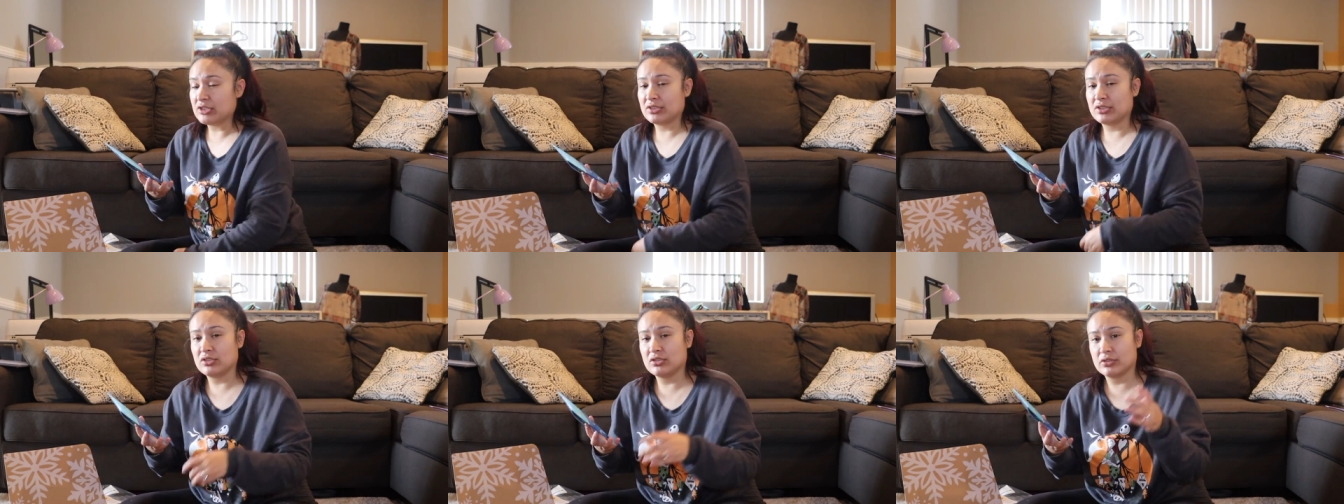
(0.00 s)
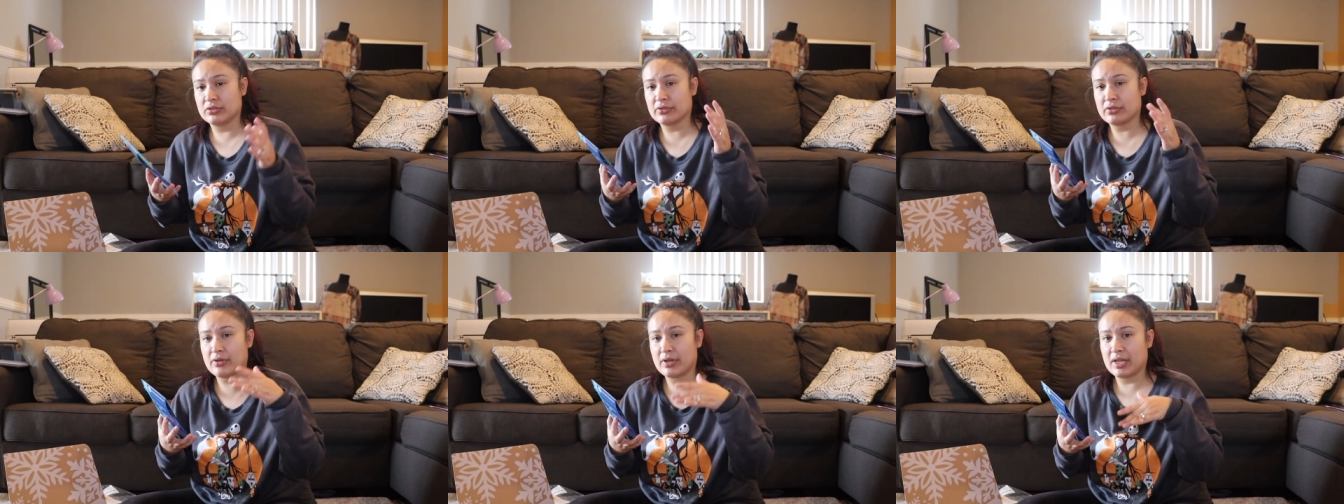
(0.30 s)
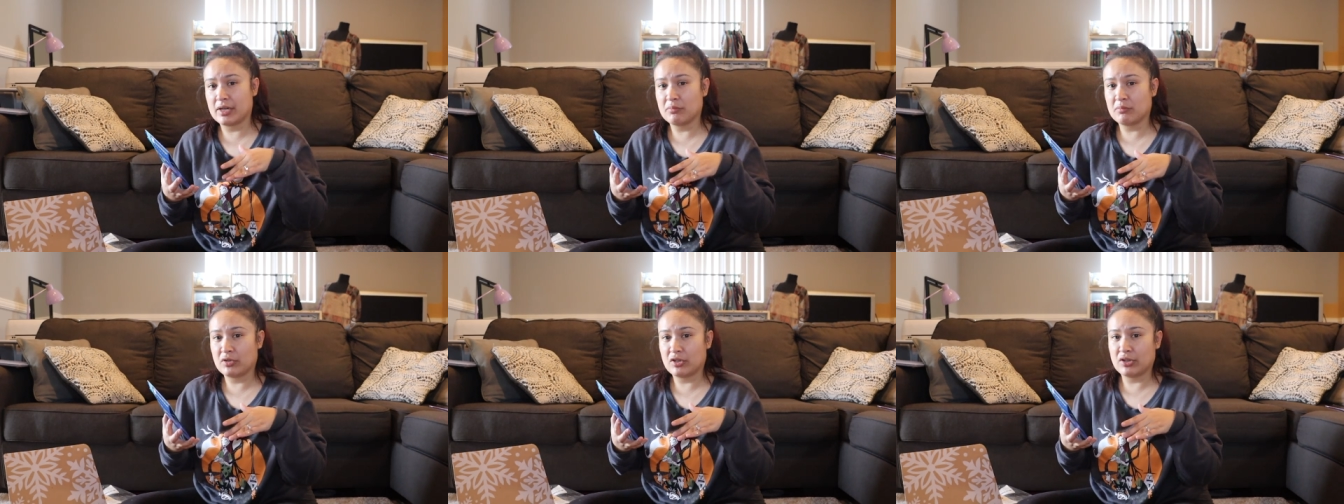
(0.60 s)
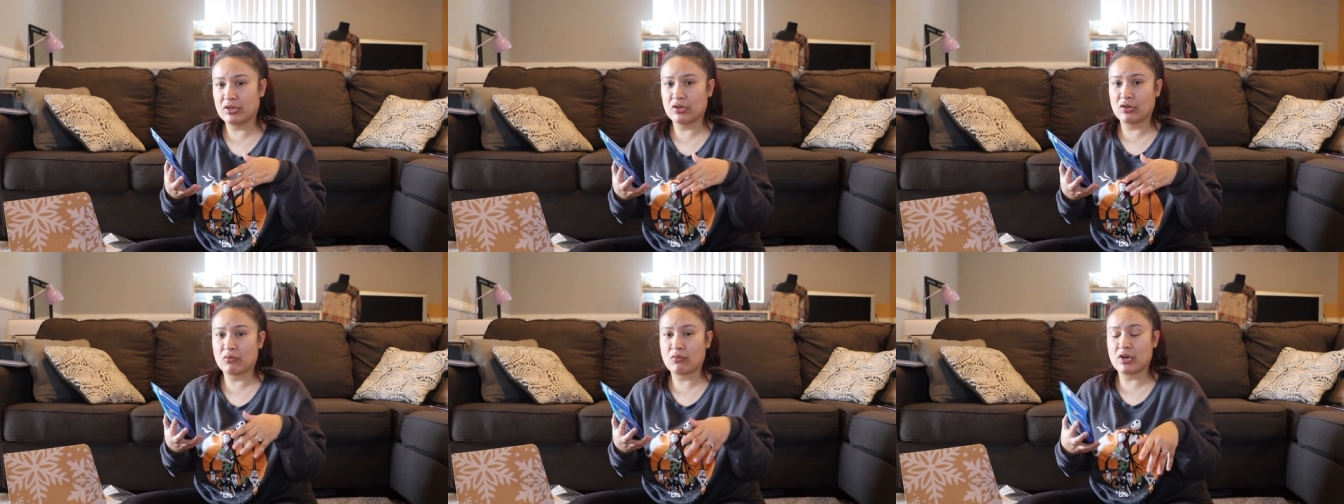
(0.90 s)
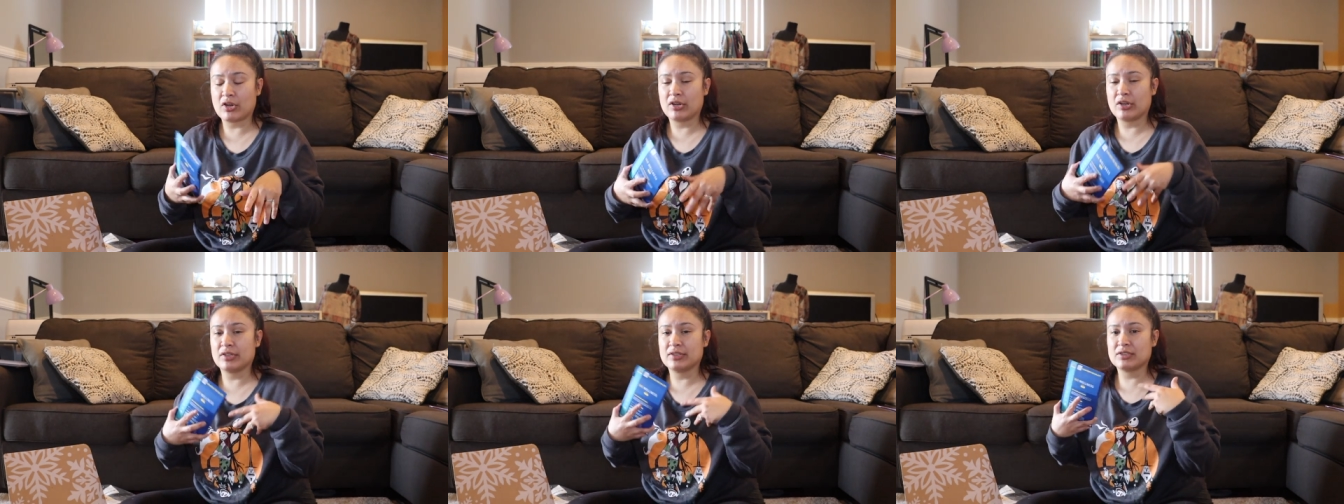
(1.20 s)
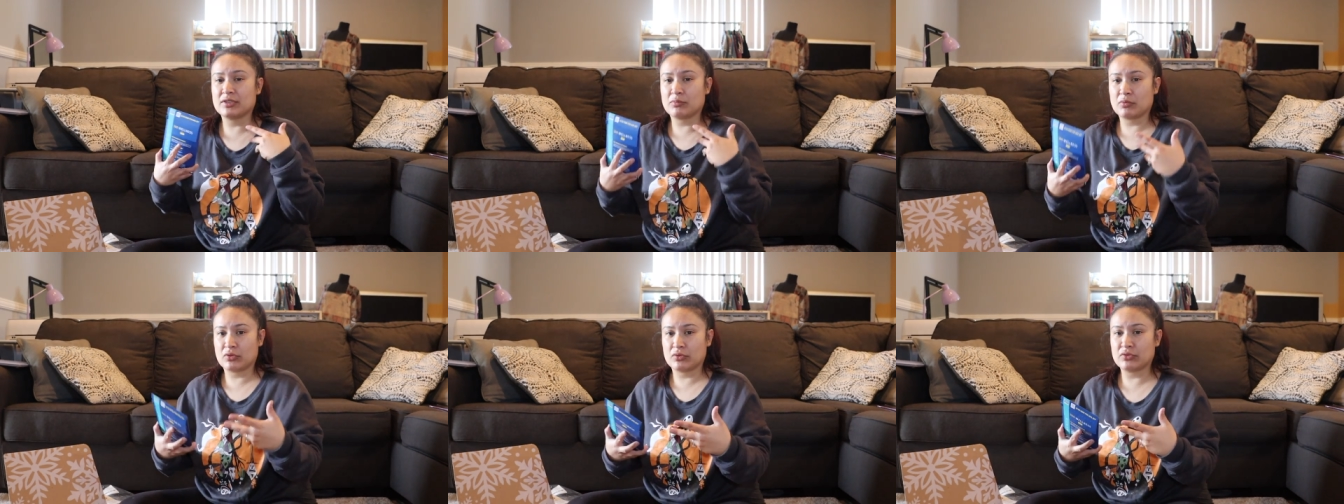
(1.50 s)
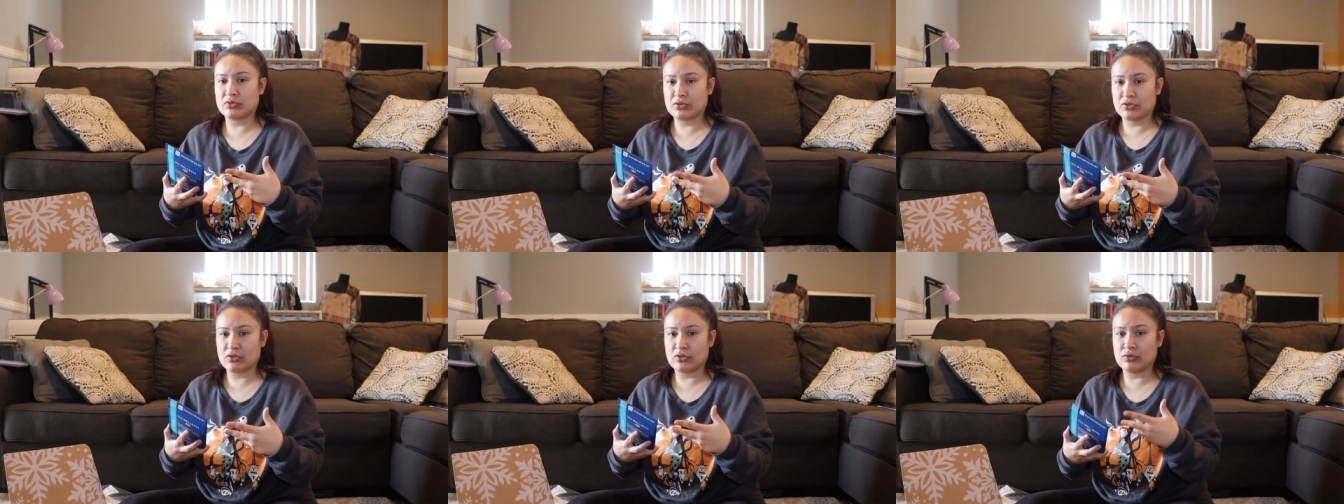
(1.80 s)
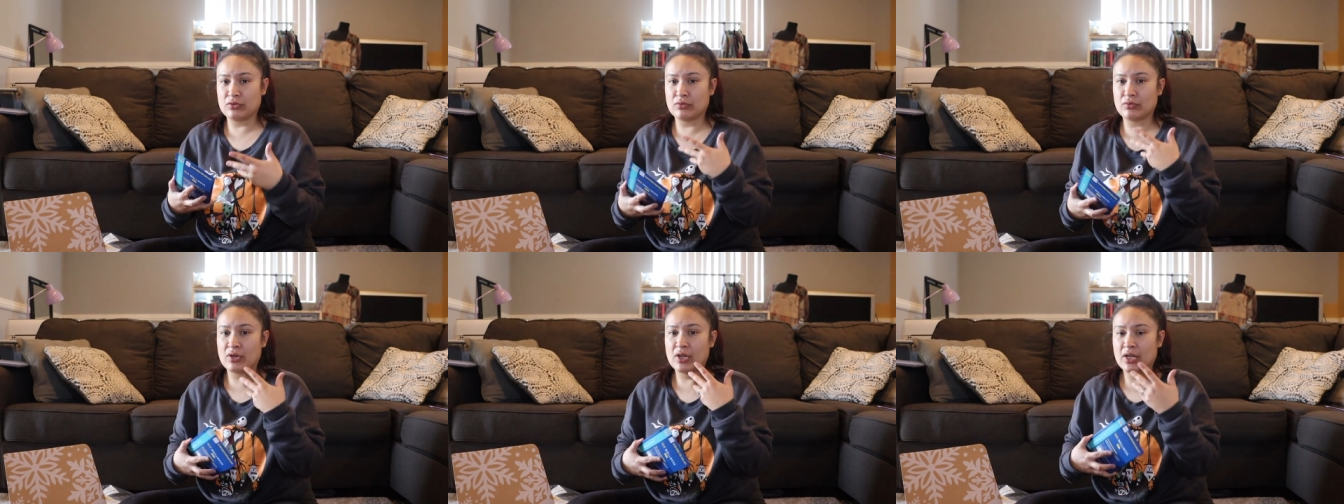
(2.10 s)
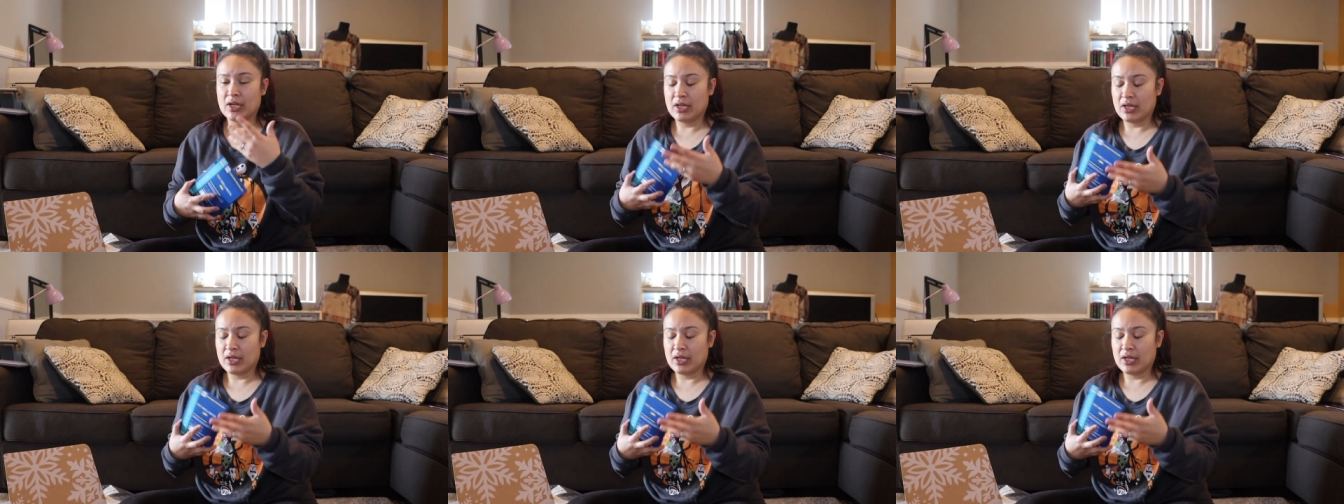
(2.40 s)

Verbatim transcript: so you just go ahead and put it in your water, and it's supposed to